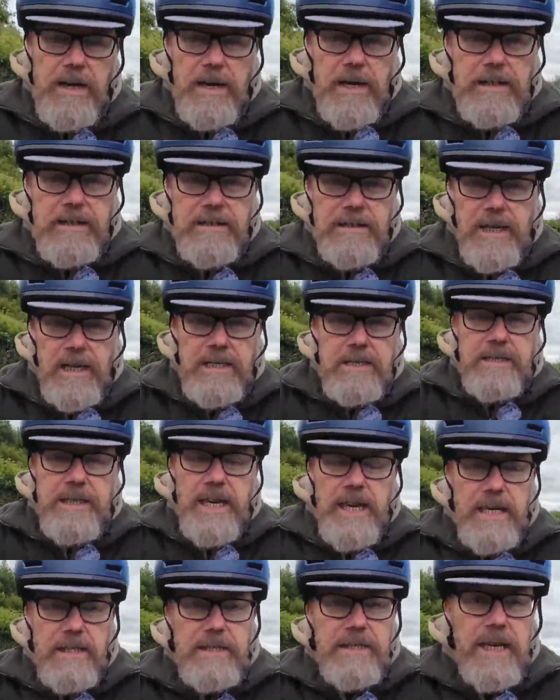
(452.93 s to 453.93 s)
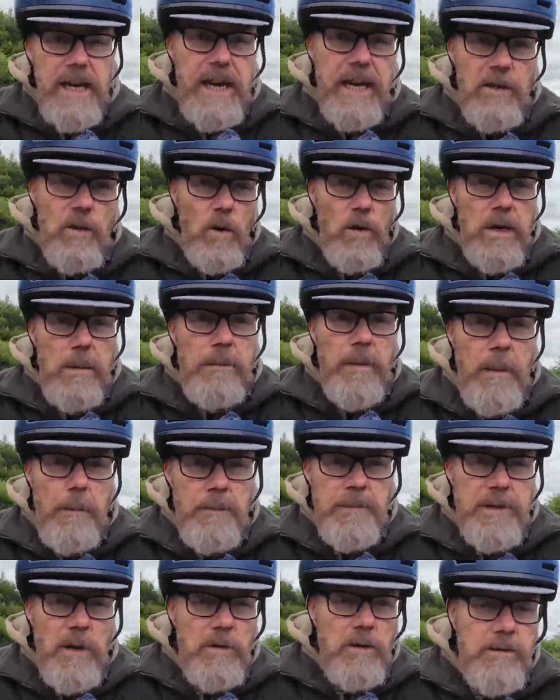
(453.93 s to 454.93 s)
It's taken all the
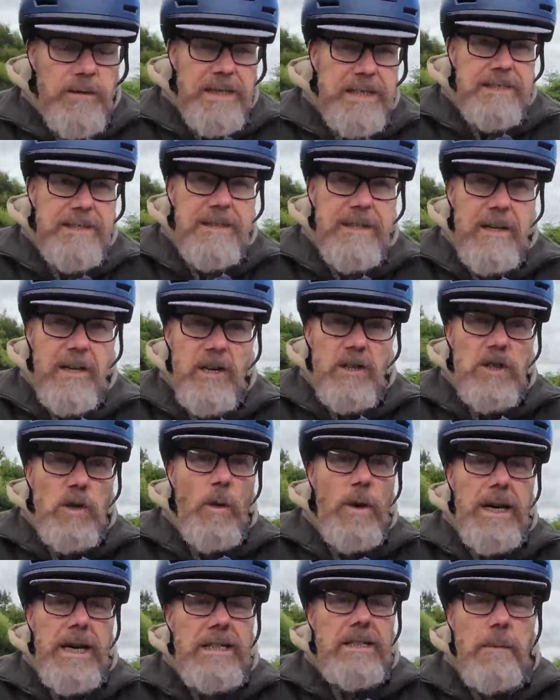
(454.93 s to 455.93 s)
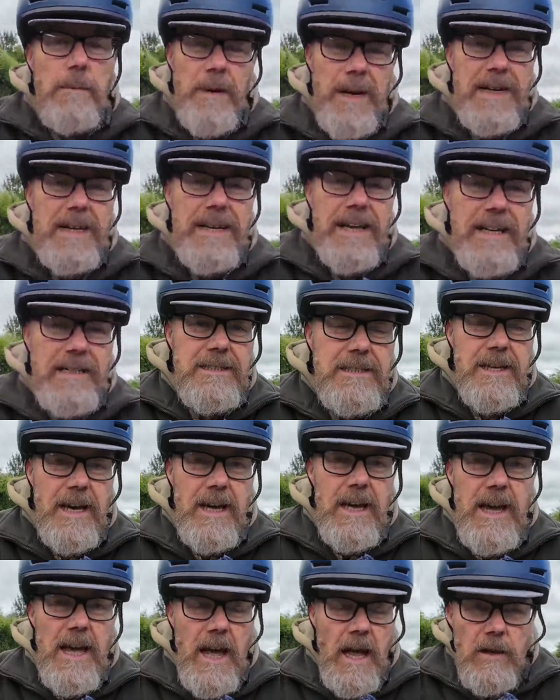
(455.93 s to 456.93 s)
bumps out of it, so it is a bit nicer.
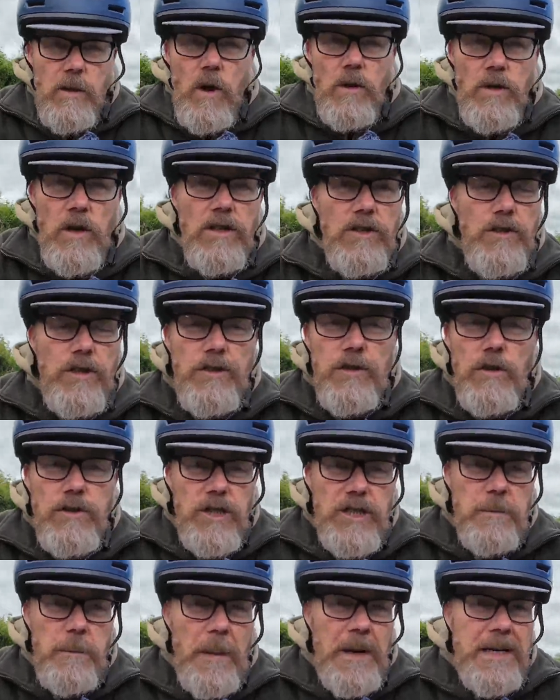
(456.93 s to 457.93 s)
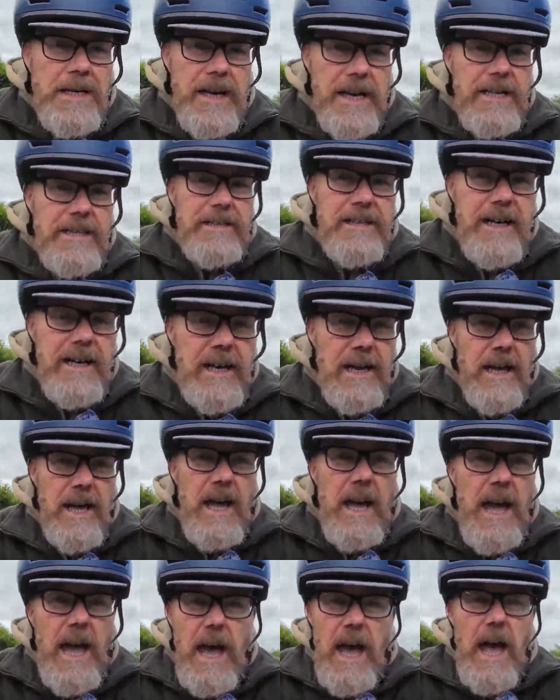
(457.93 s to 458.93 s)
Not just a bit nicer.
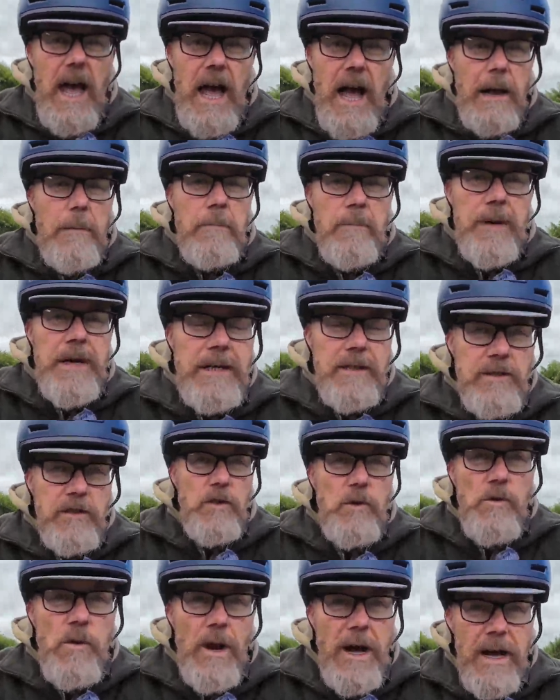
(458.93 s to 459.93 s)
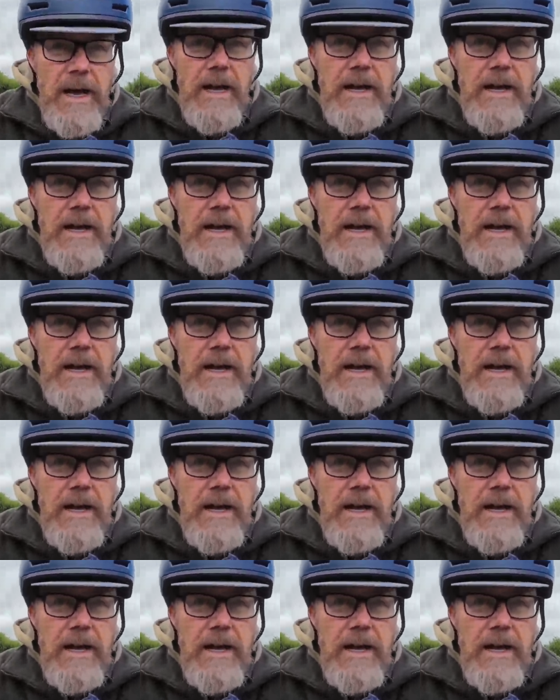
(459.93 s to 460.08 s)
I'm being too